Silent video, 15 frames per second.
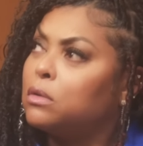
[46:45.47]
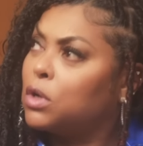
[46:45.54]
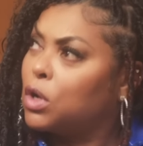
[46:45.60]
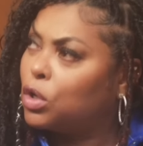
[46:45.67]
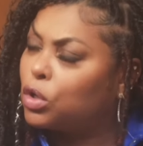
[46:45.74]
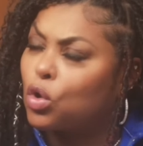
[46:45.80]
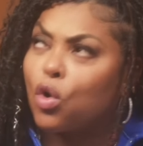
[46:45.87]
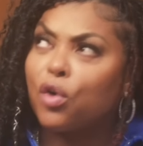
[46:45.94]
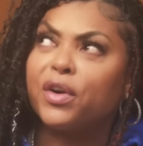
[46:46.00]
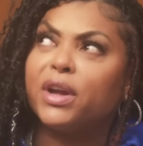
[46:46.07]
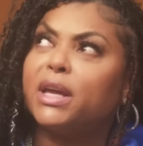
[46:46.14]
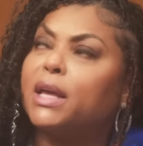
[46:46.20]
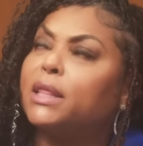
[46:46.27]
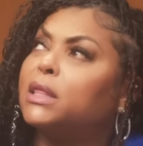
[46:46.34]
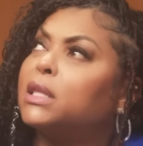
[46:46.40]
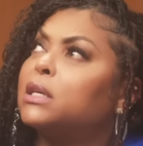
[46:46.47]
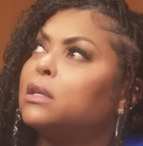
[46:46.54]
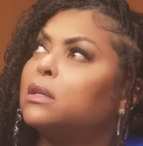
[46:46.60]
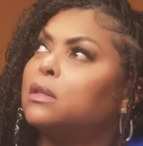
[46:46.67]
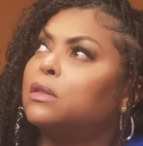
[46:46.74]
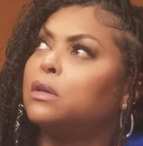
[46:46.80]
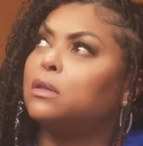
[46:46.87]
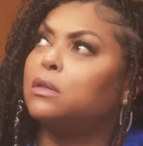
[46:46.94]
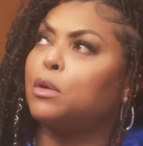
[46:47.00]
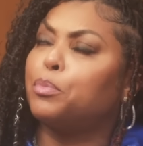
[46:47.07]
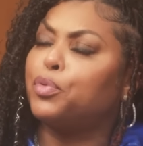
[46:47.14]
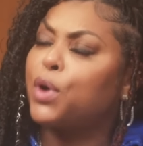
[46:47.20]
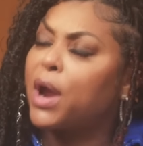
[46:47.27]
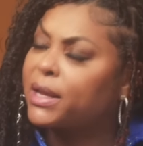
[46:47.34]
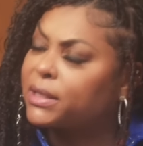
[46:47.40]
the glory and the, the,
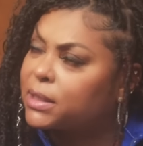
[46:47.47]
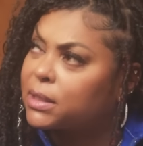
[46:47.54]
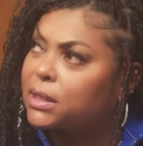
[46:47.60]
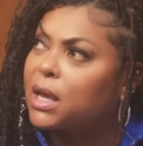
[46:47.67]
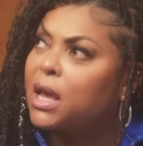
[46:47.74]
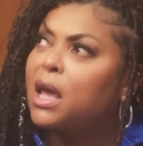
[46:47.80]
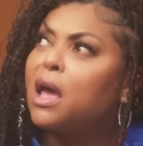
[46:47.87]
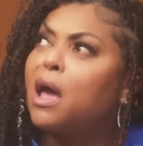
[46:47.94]
the press